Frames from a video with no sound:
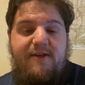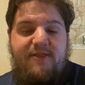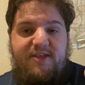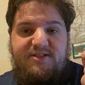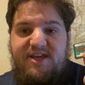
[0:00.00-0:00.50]

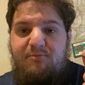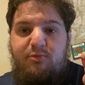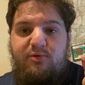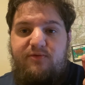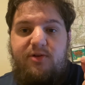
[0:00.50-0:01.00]
This game
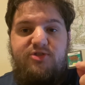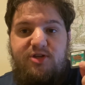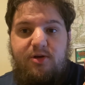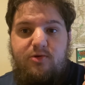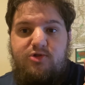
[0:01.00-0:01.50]
removes all
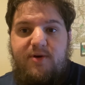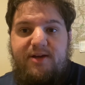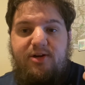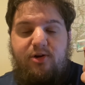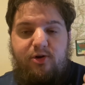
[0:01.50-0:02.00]
cheat codes. You
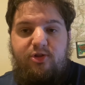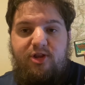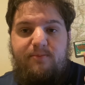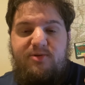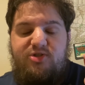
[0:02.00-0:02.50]
had to earn
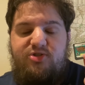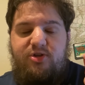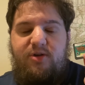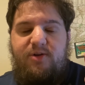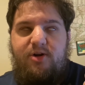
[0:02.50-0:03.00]

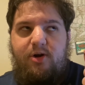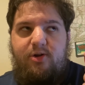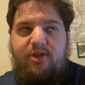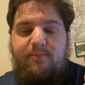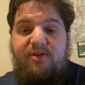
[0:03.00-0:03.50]

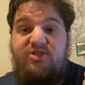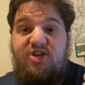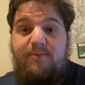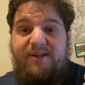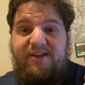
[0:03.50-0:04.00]
them
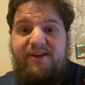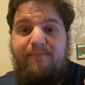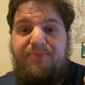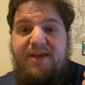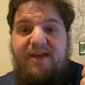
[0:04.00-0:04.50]
legitimately.
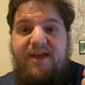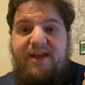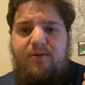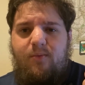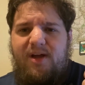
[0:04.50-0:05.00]

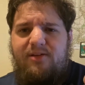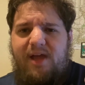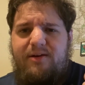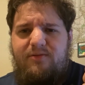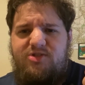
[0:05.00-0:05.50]
And while
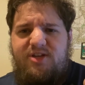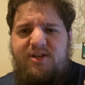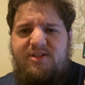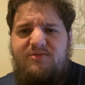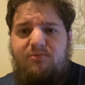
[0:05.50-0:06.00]
I know
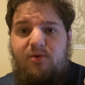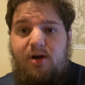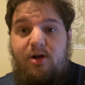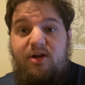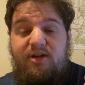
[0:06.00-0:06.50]
cheating is
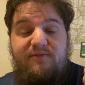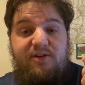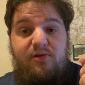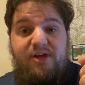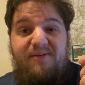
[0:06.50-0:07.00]
wrong in
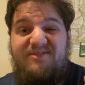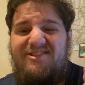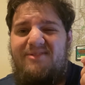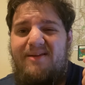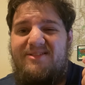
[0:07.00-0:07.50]
video games,
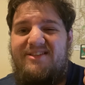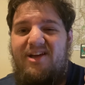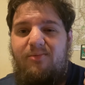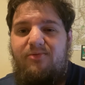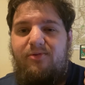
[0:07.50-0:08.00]
sometimes it's
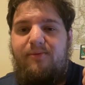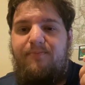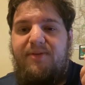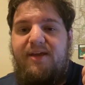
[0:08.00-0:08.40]
helpful.